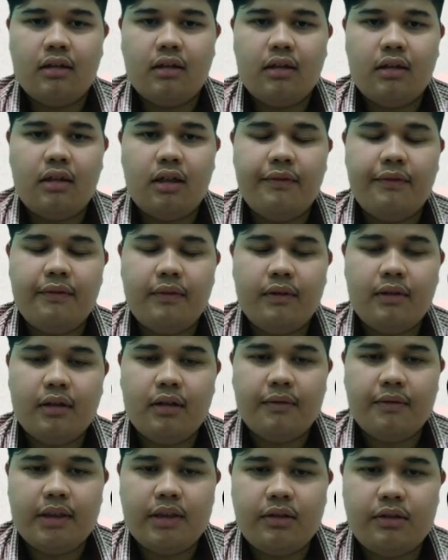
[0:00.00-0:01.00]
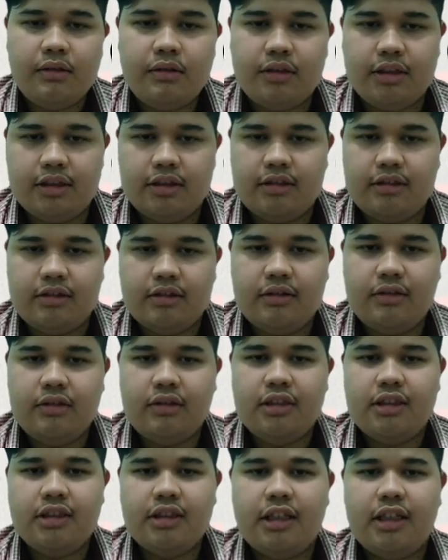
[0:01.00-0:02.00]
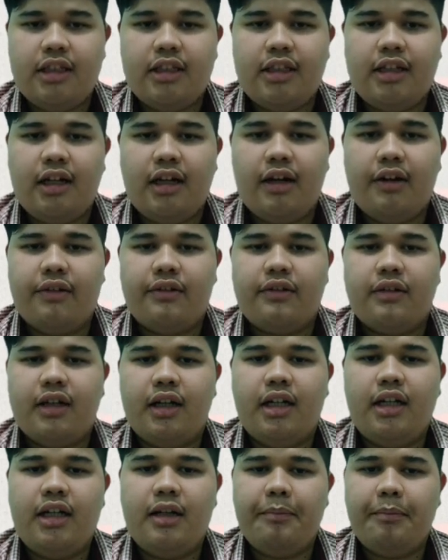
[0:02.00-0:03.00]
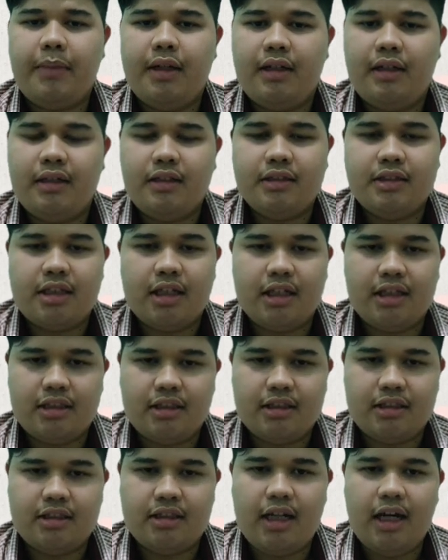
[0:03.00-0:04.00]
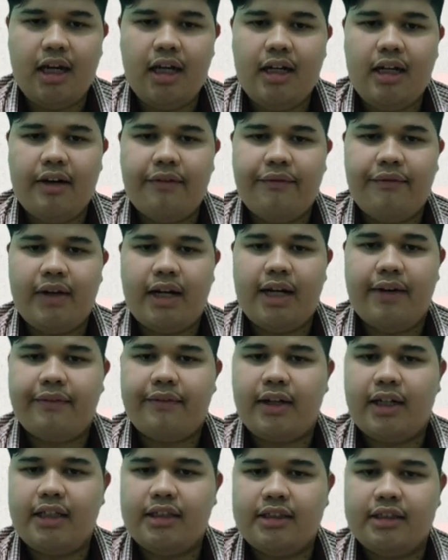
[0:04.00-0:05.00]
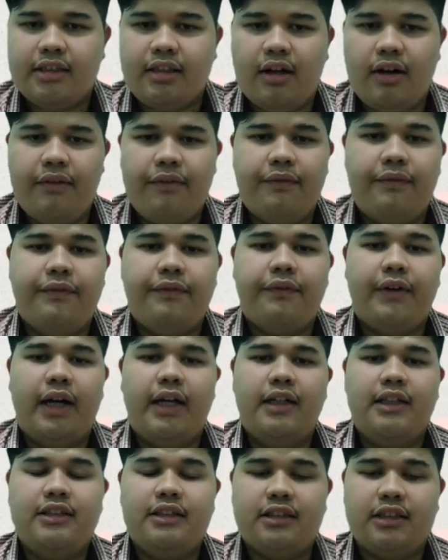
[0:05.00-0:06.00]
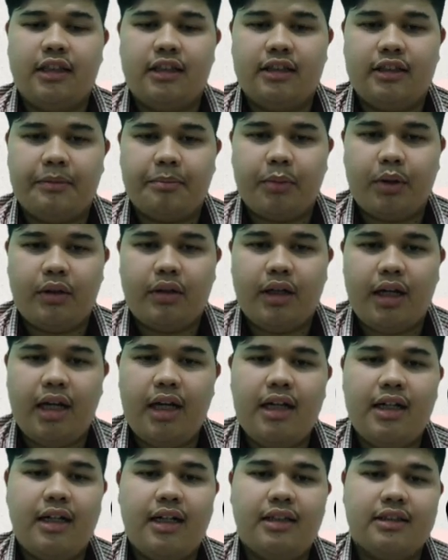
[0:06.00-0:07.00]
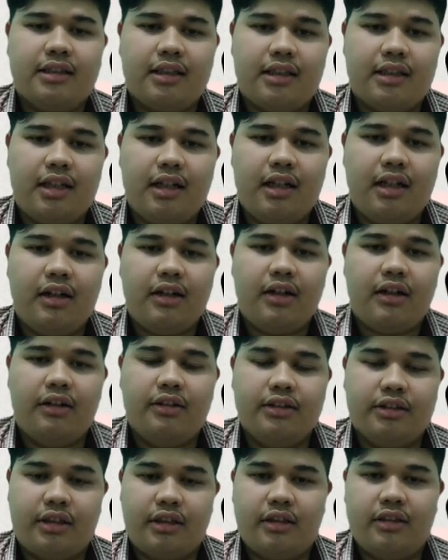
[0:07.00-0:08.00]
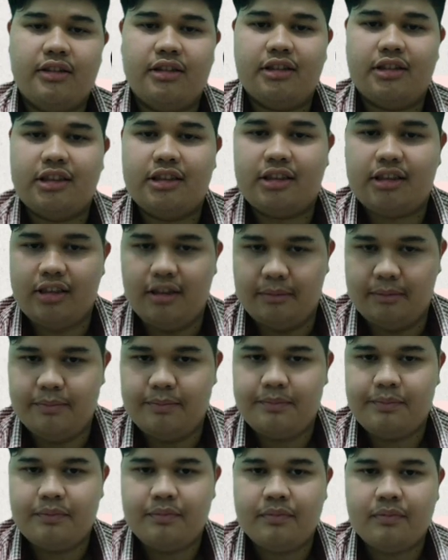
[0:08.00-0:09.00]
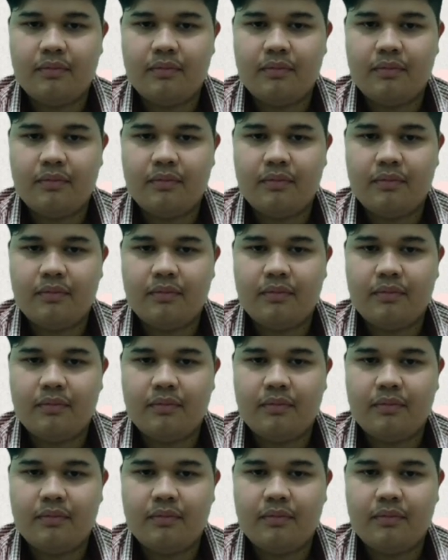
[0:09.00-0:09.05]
It have duties. Duties carry out independent checks and verification of financial report and internal control system.